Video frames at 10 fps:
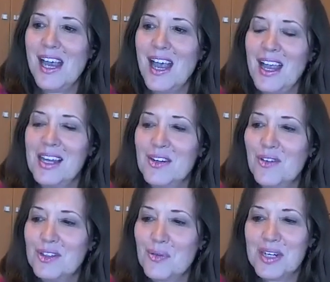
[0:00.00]
And
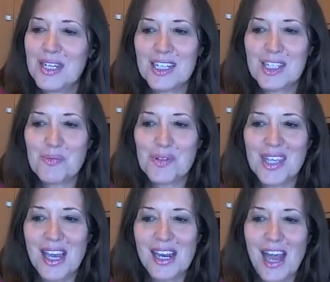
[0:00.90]

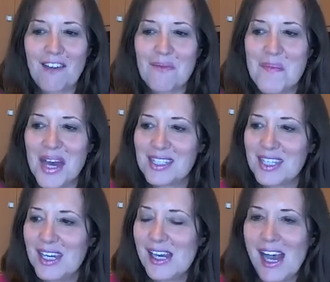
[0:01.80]
26% have
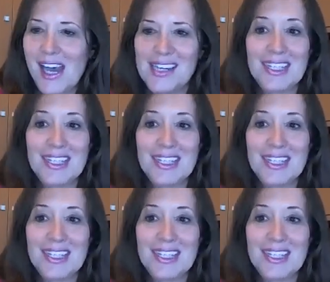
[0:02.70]
messy, and